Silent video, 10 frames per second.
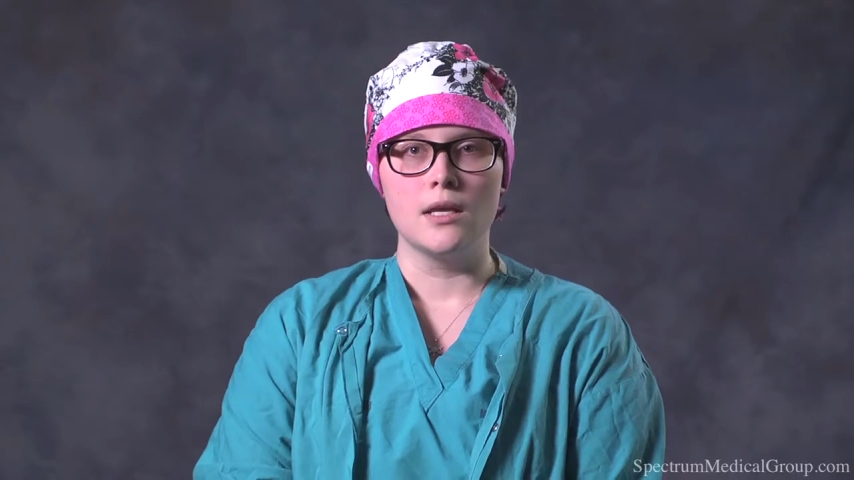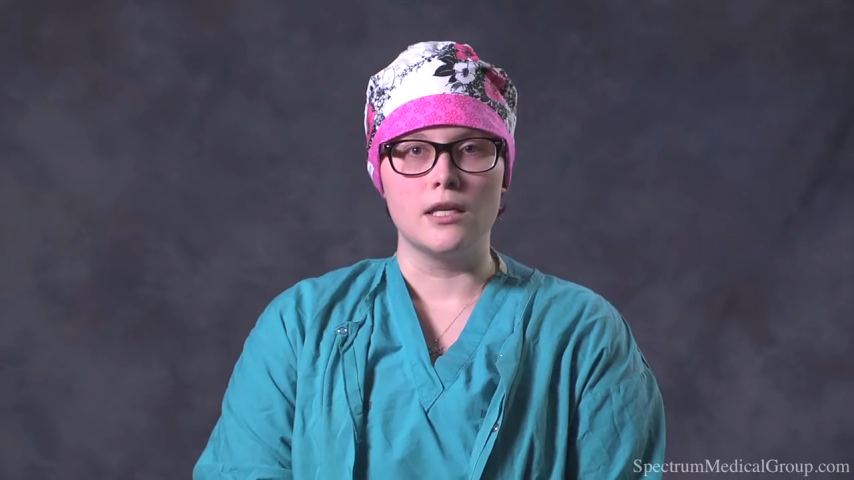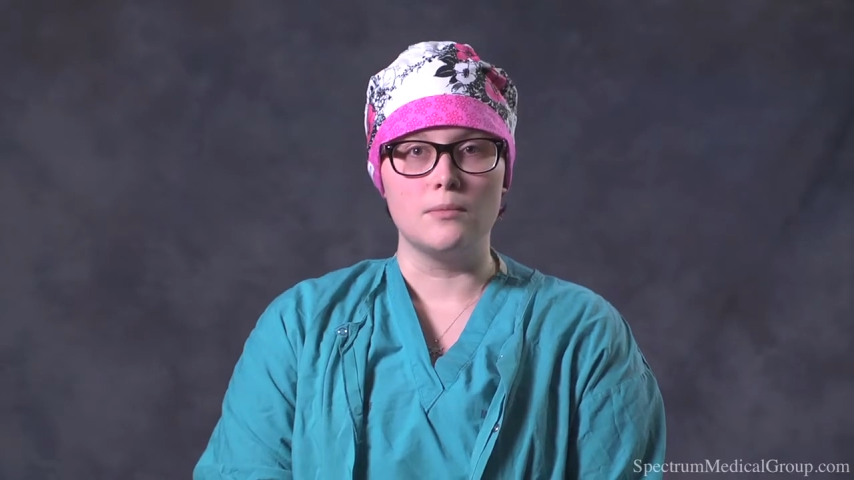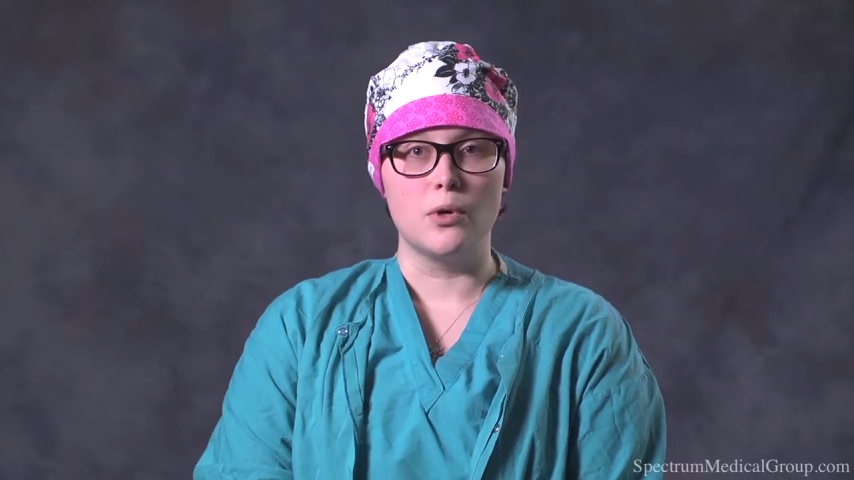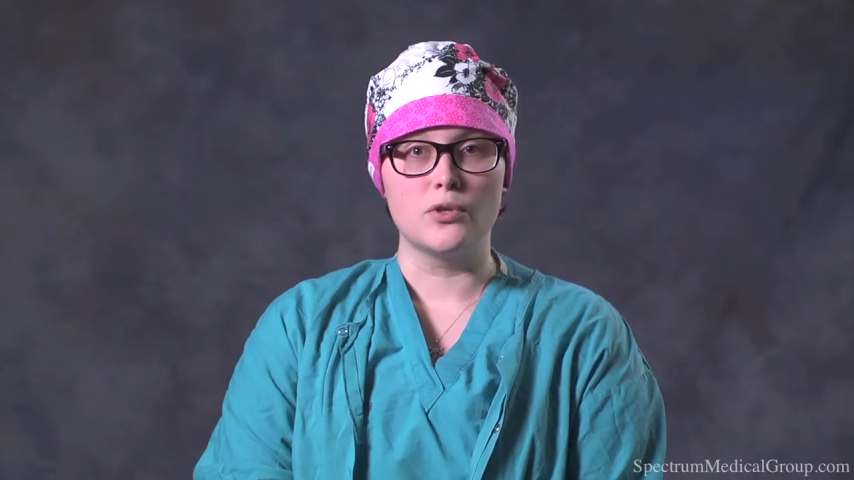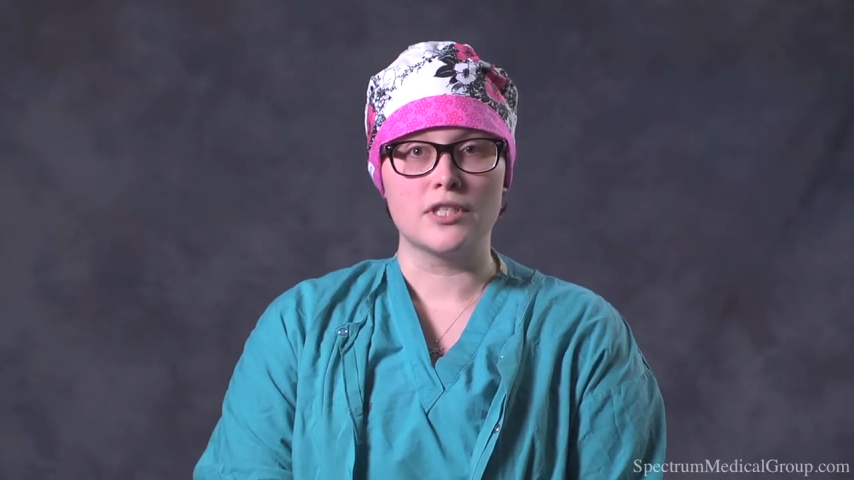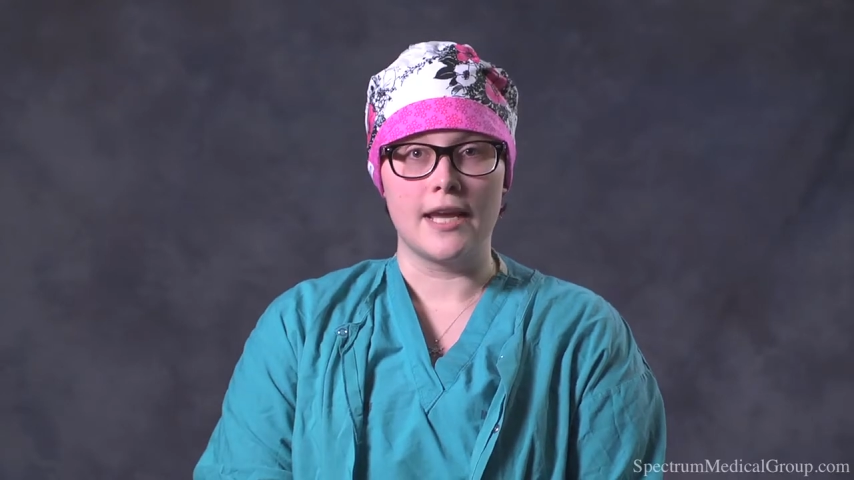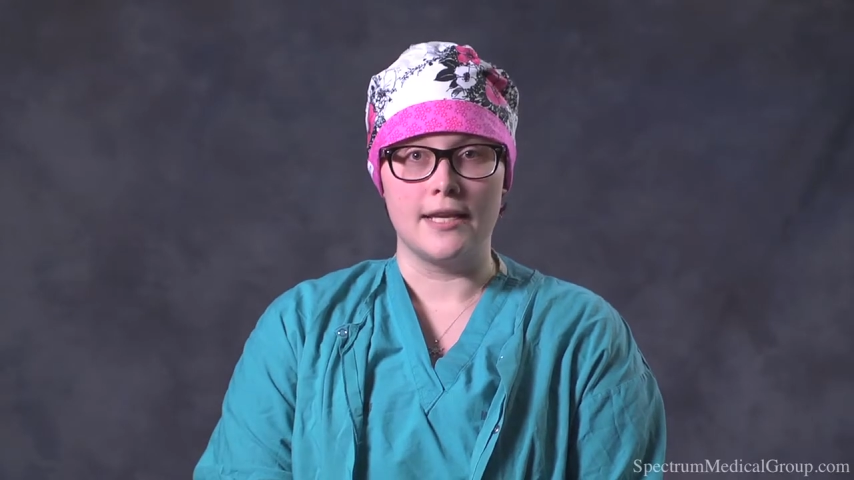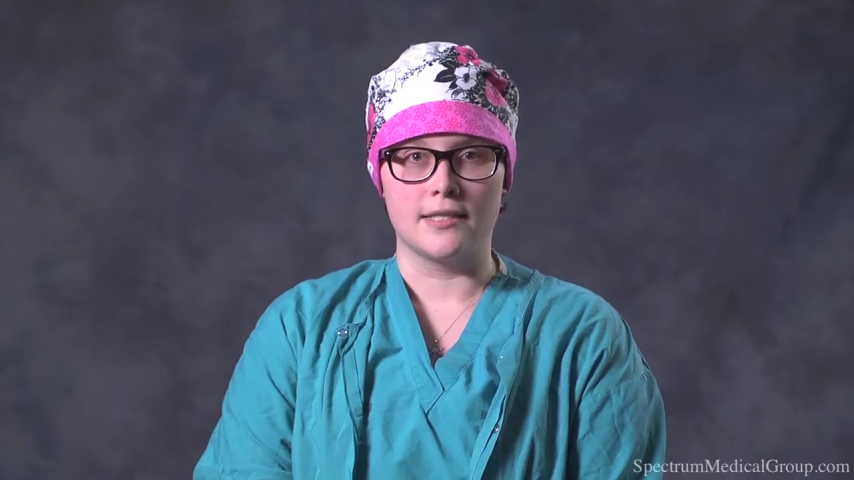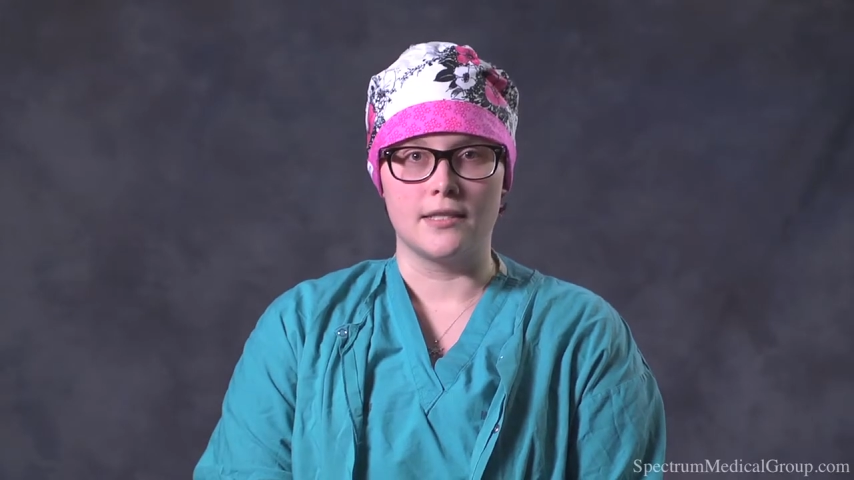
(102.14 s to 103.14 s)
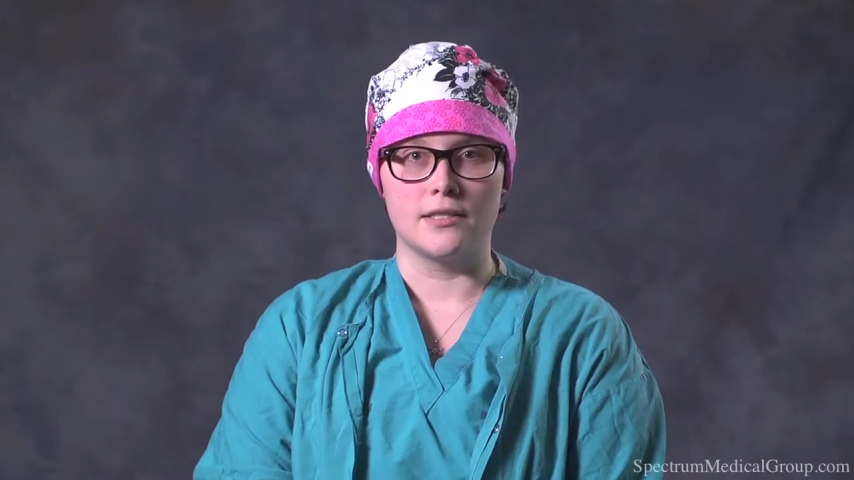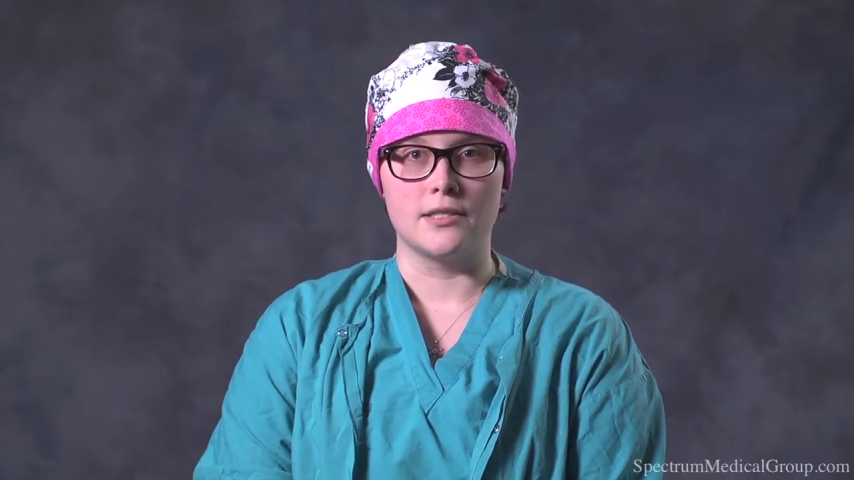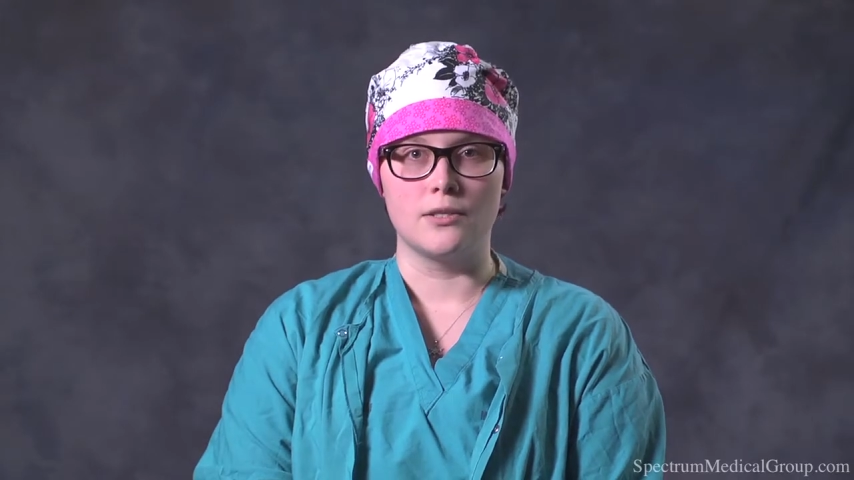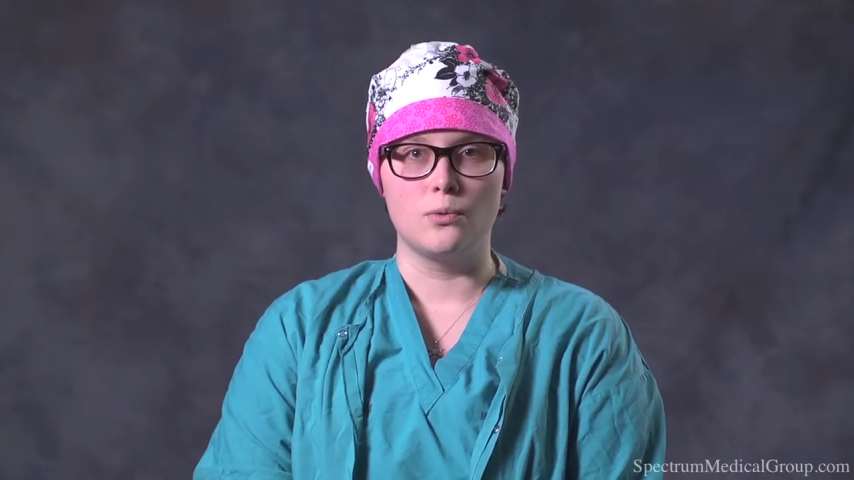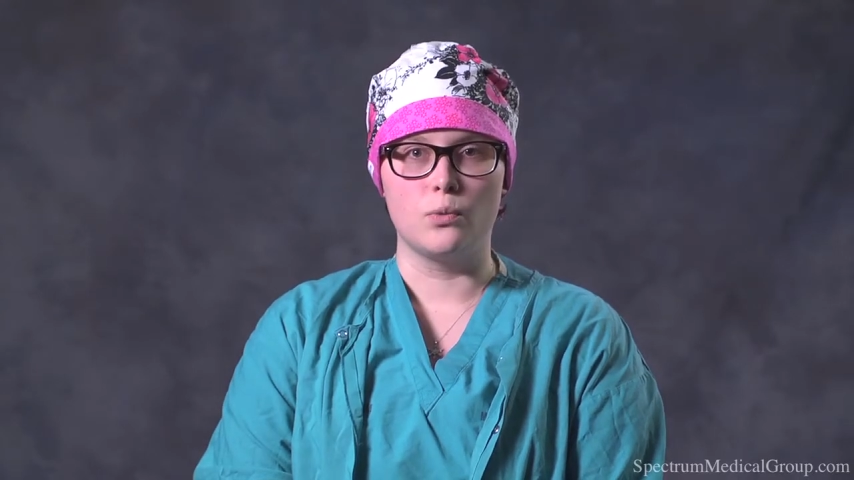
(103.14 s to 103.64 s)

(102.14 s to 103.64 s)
In most cases,